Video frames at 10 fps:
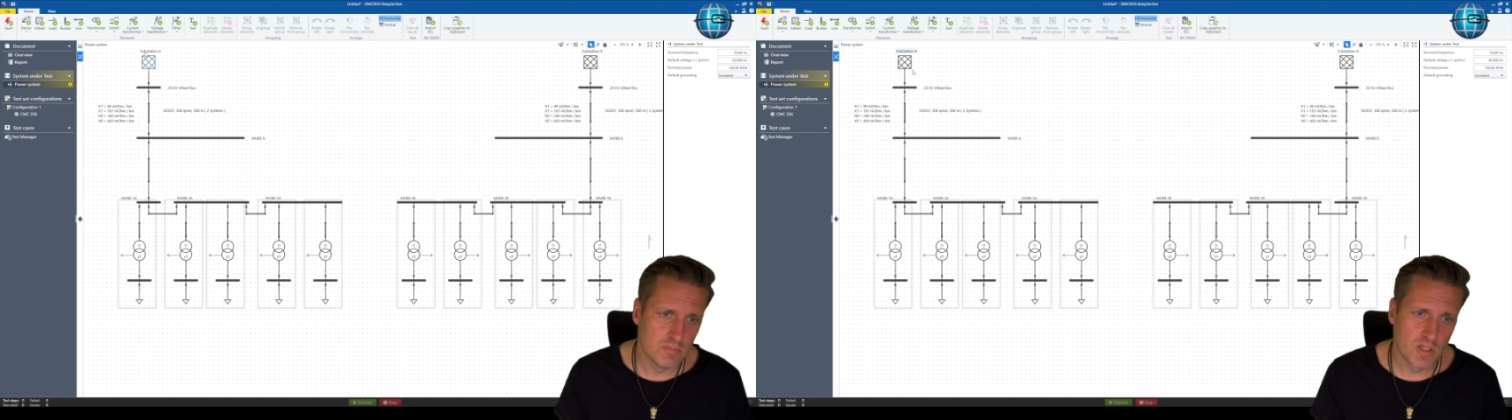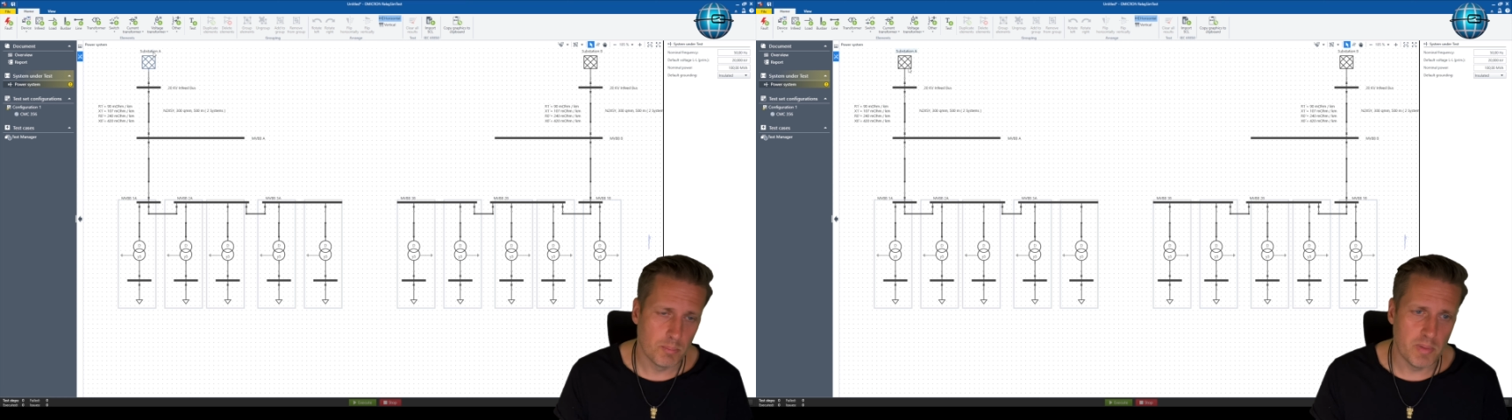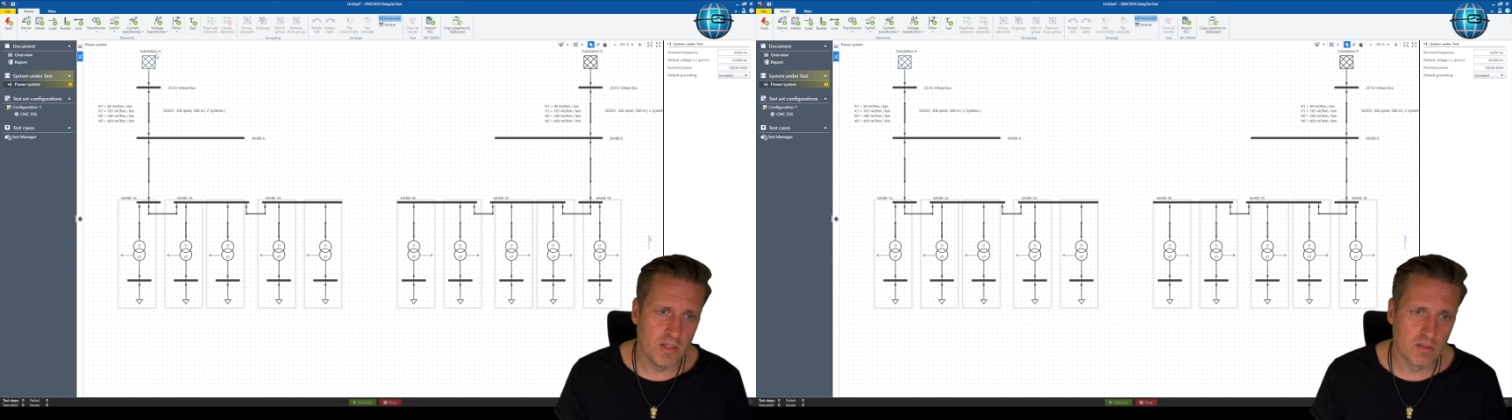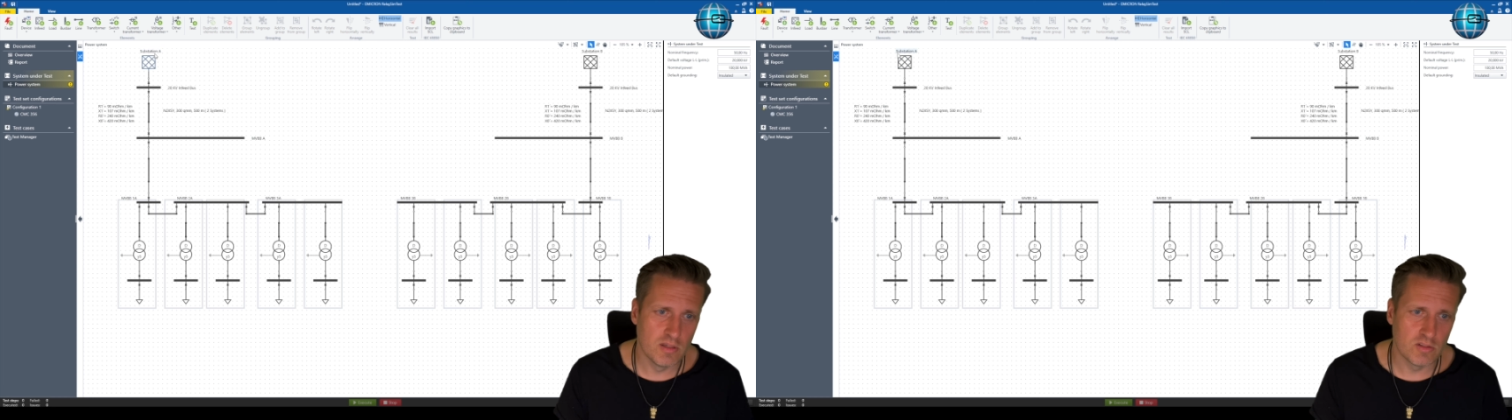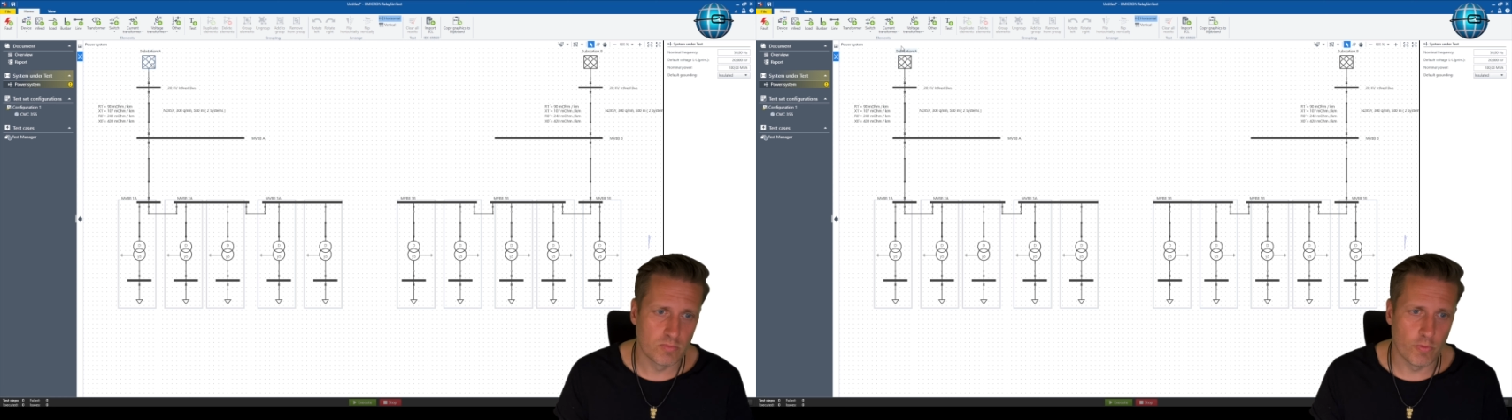
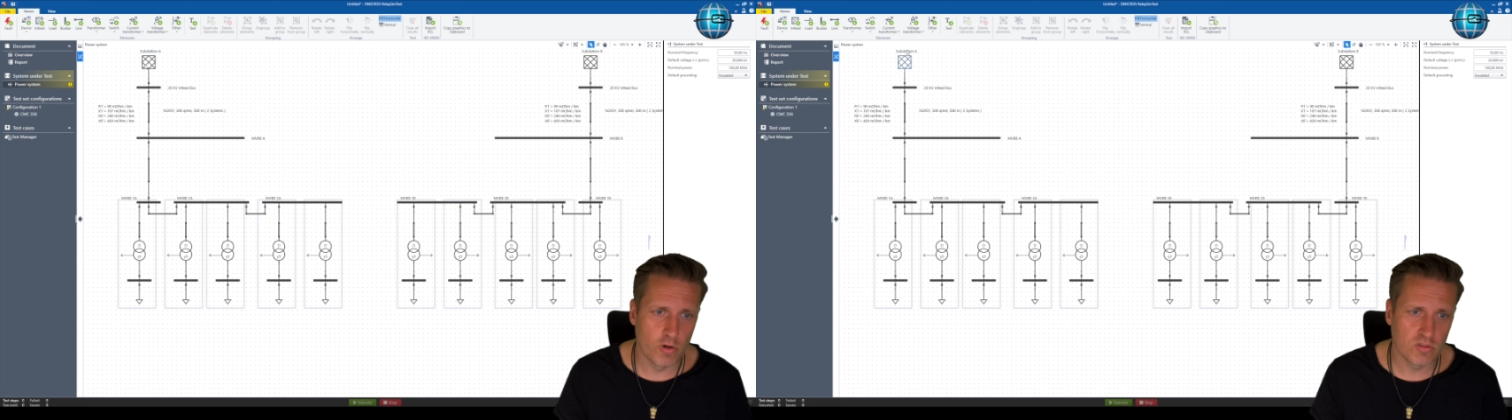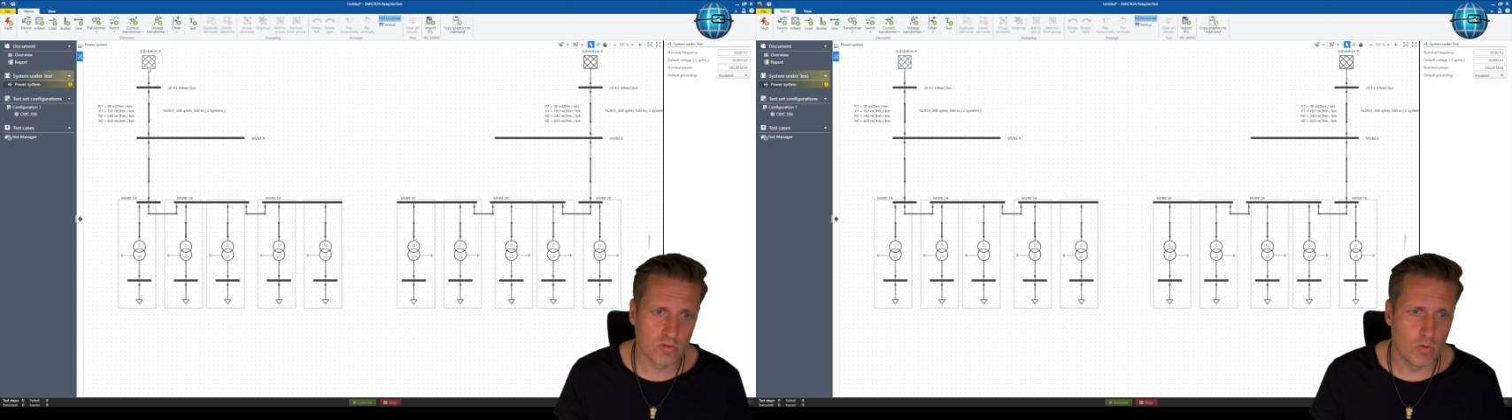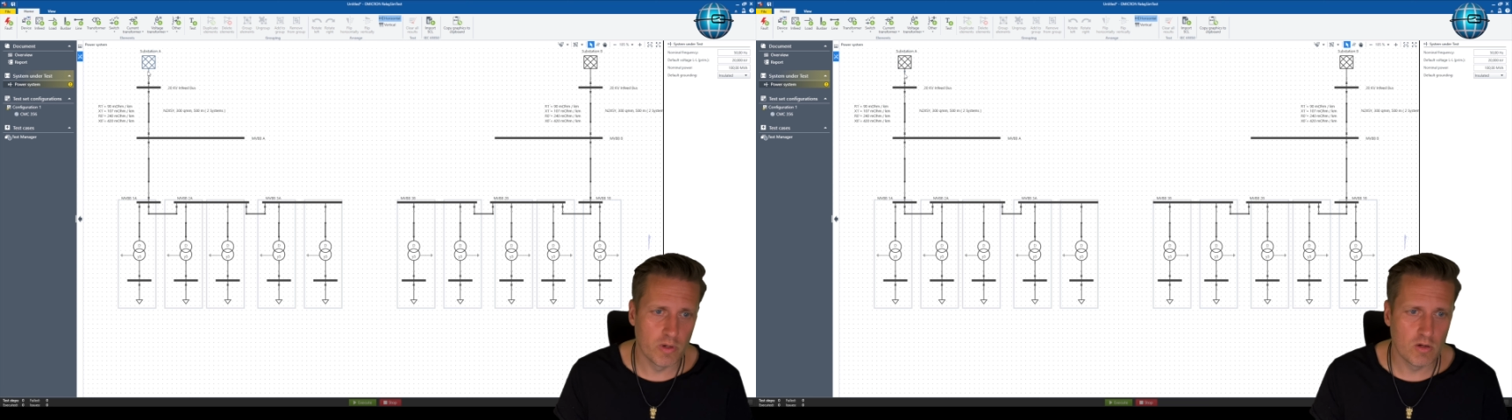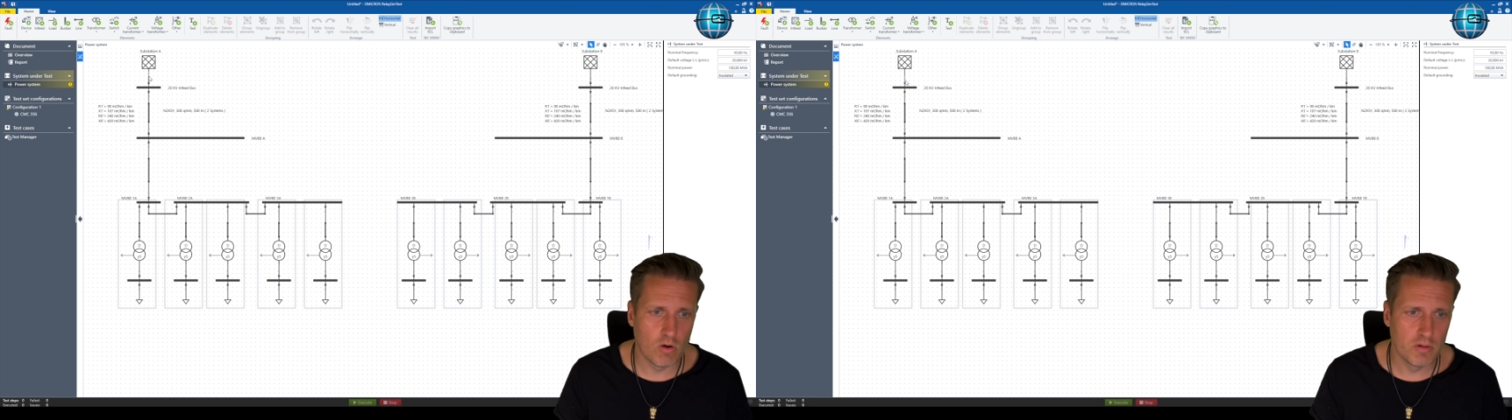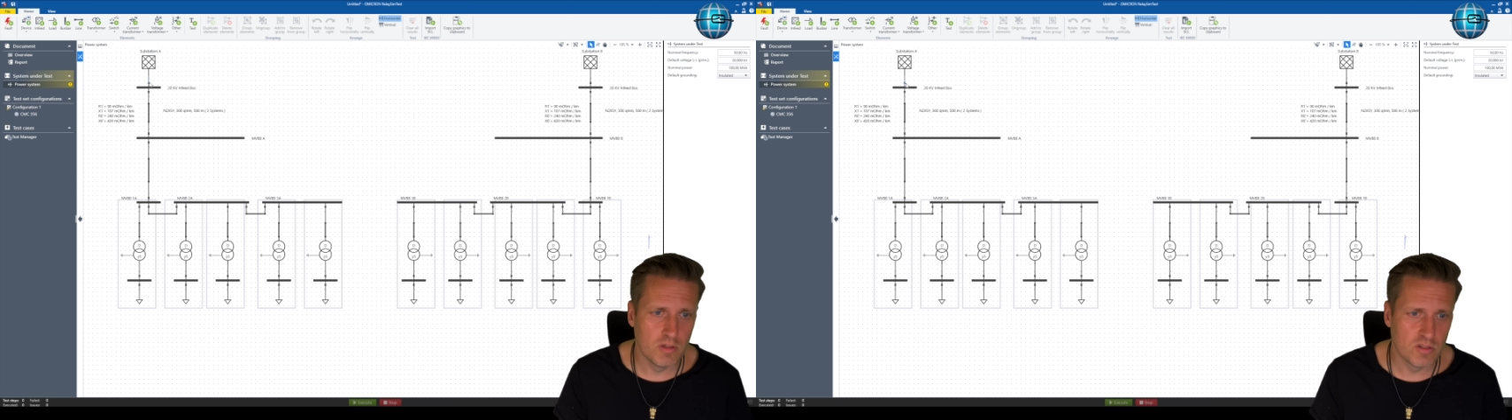maintenance works going
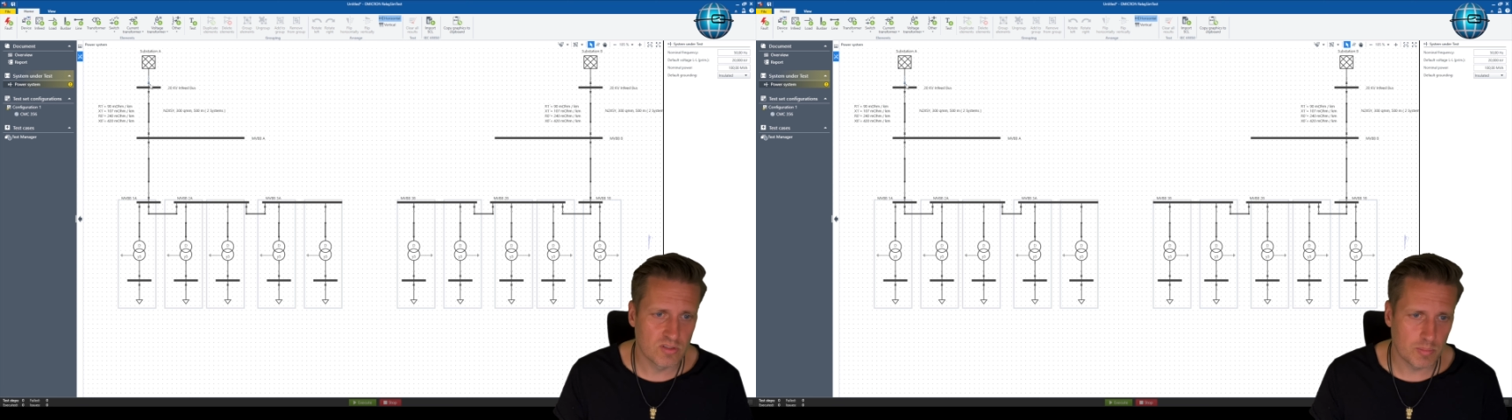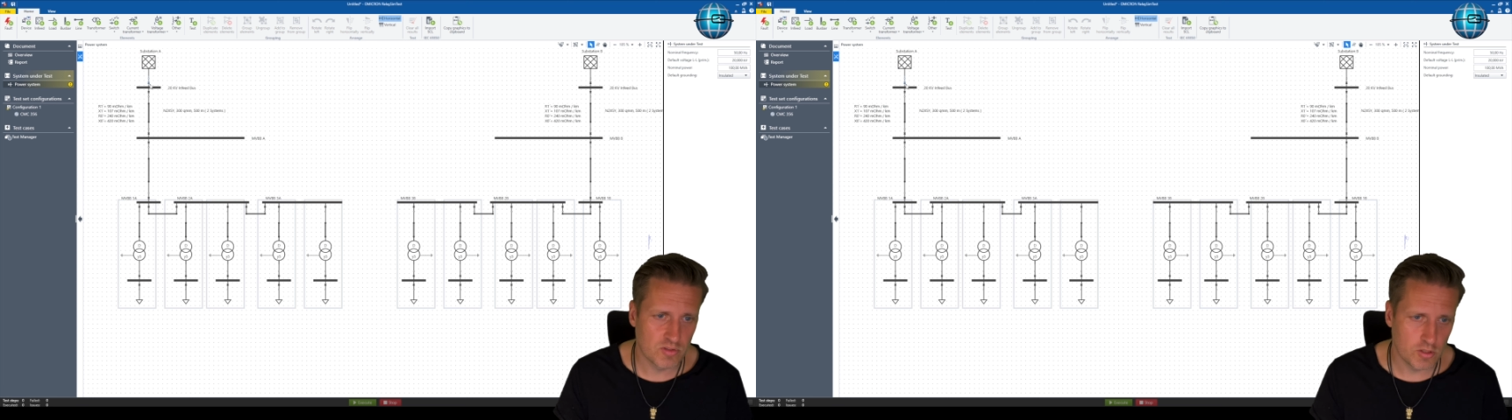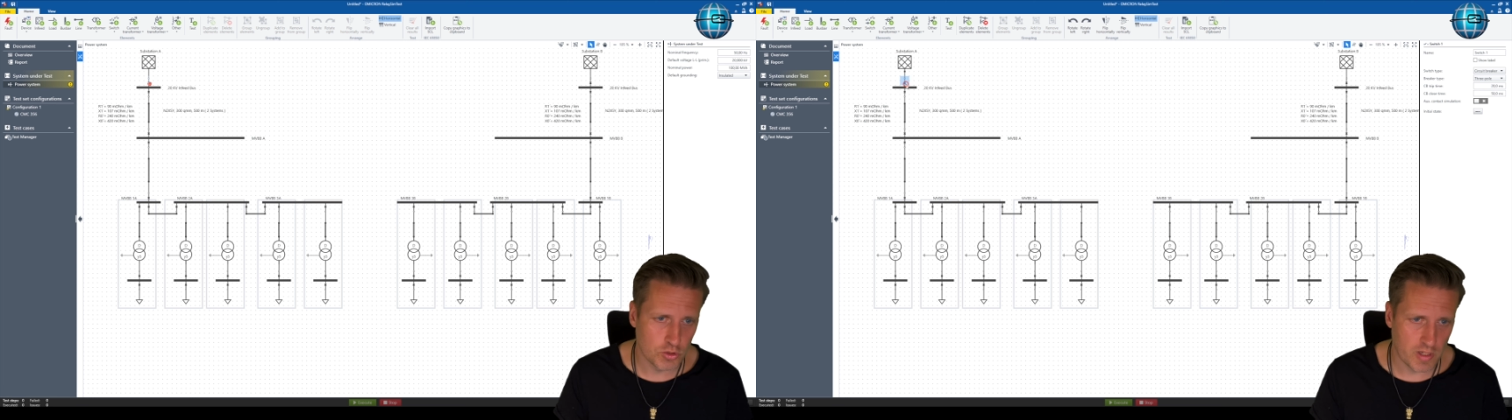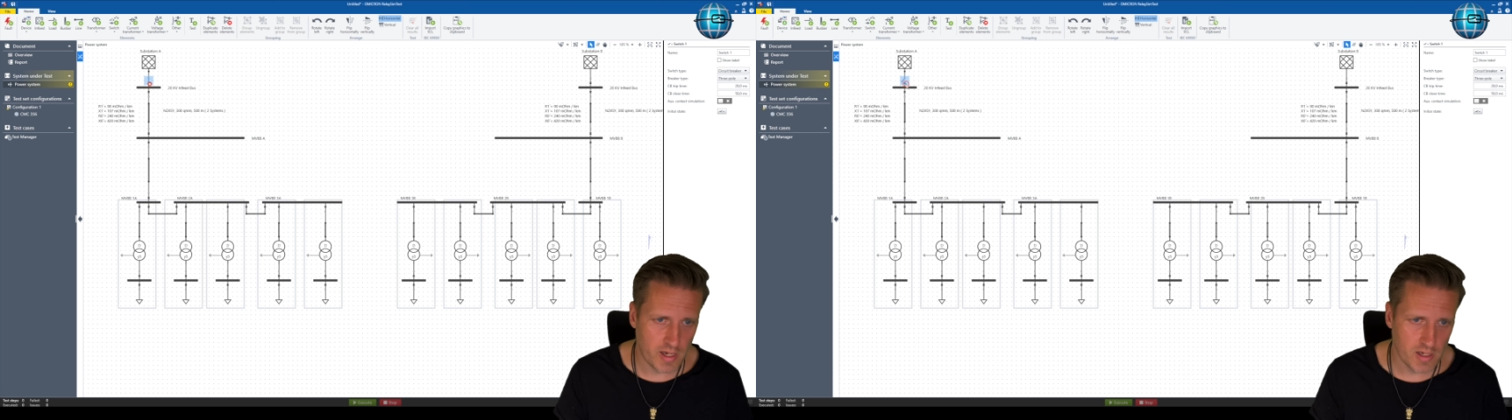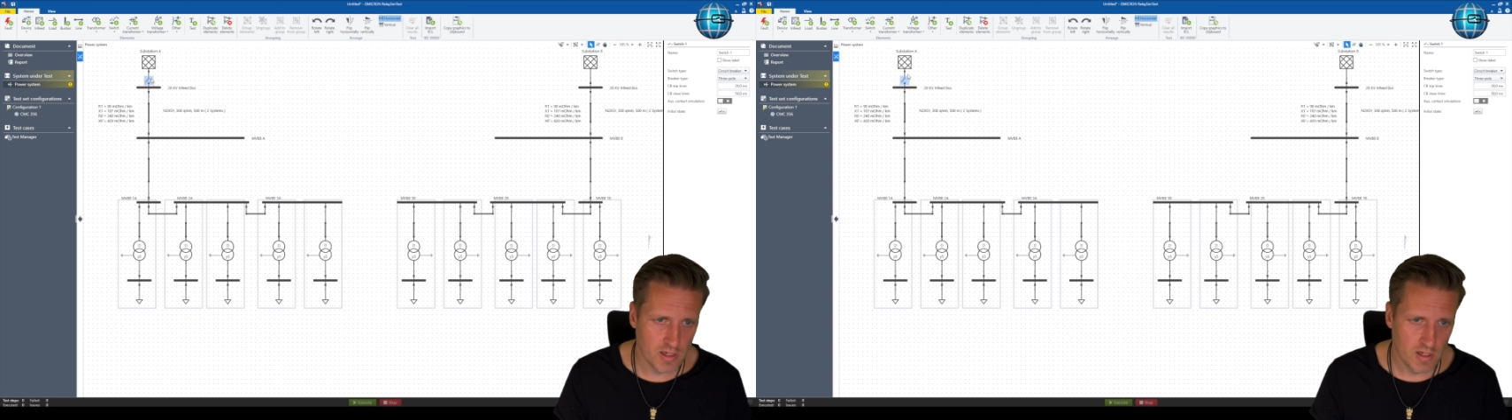on in the substation
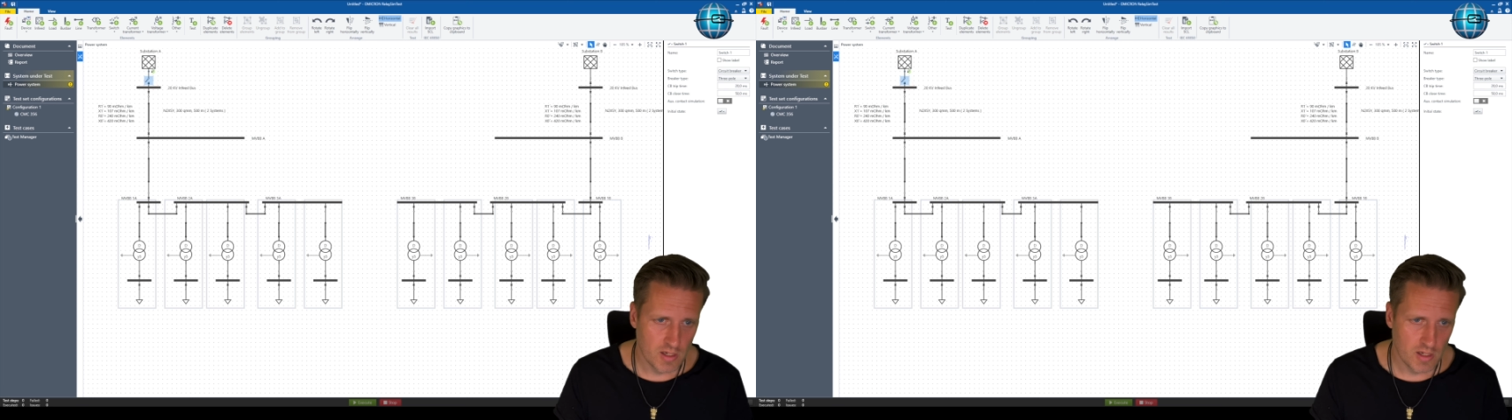A,